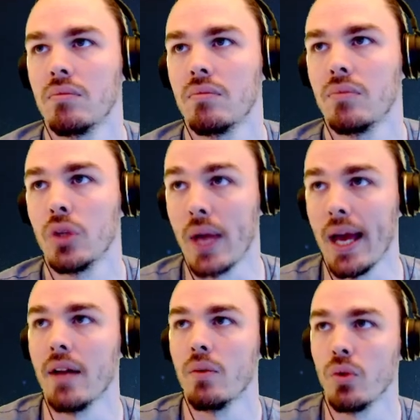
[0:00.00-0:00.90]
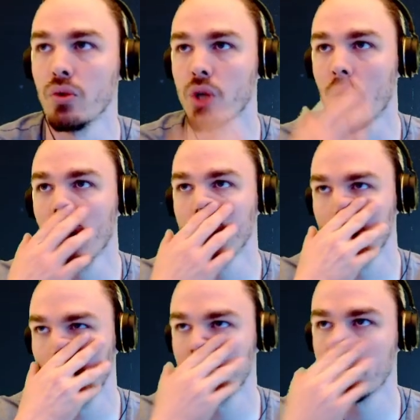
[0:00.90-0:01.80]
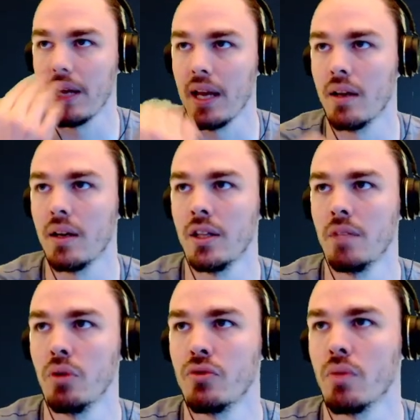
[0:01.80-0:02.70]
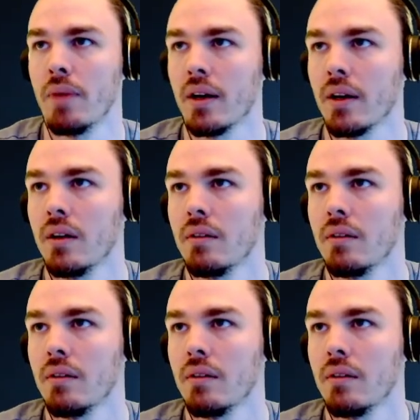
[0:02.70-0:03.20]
You can. You started on Japan and then moved to America.